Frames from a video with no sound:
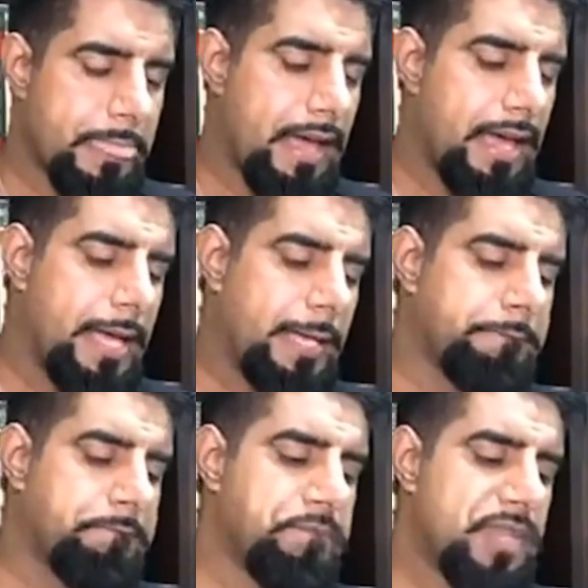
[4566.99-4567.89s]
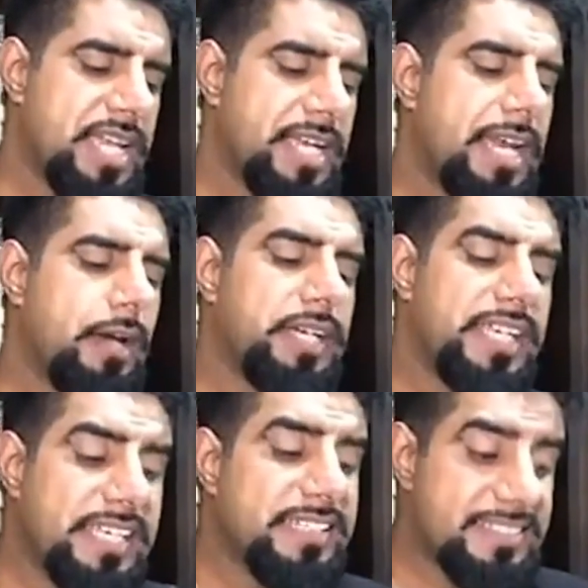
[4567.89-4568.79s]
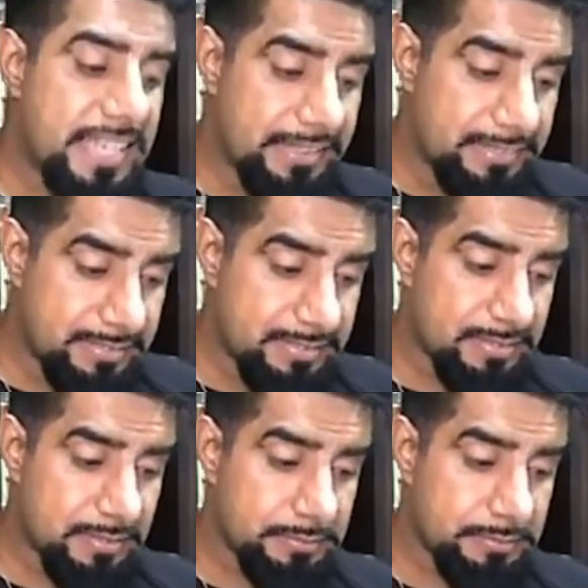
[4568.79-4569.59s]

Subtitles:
Now, he states,